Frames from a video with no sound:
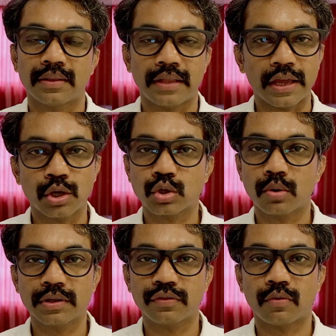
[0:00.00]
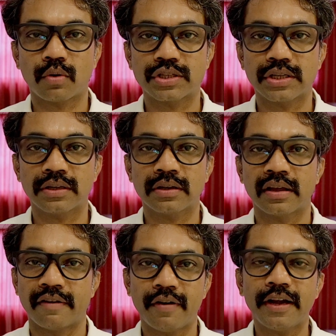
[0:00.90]
Thank you so much for watching.
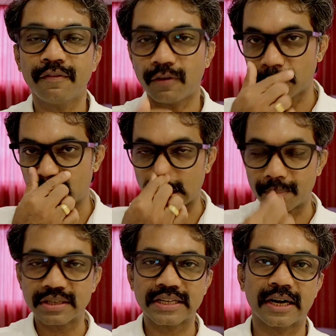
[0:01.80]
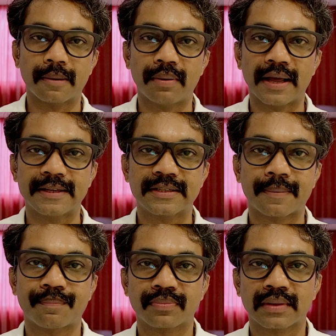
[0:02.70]
Waiting for your comments and replies.
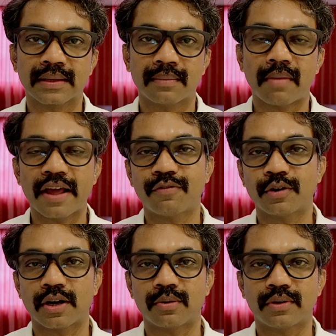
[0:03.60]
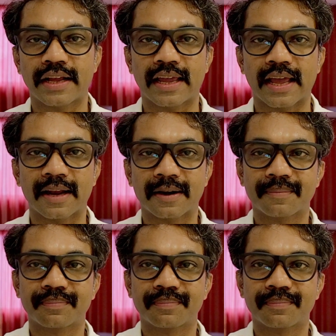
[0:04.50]
Bye for now. Take care.